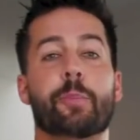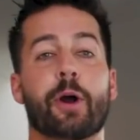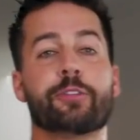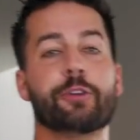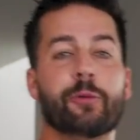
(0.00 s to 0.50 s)

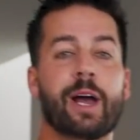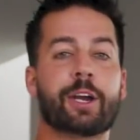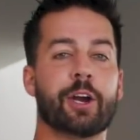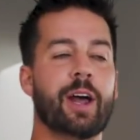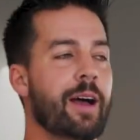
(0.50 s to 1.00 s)
personal
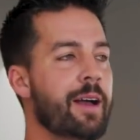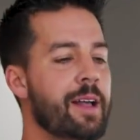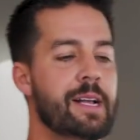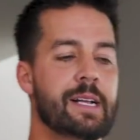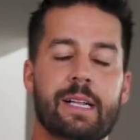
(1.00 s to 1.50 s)
record.
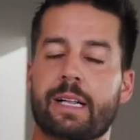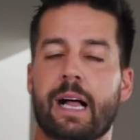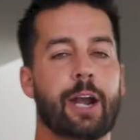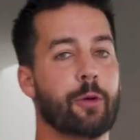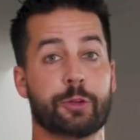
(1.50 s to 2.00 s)

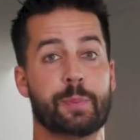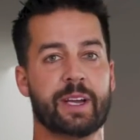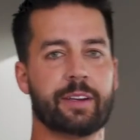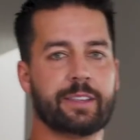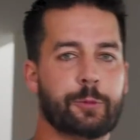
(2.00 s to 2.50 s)
I don't know what's
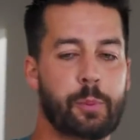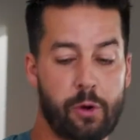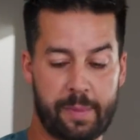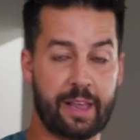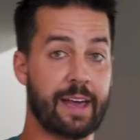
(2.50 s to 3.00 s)
bigger at this
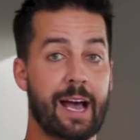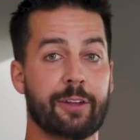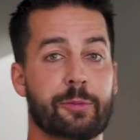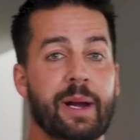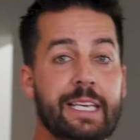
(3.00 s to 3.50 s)
point, my
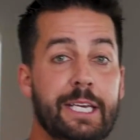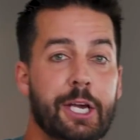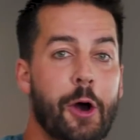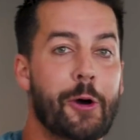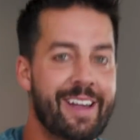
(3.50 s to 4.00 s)
thighs or my
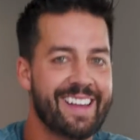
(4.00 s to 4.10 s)
ego.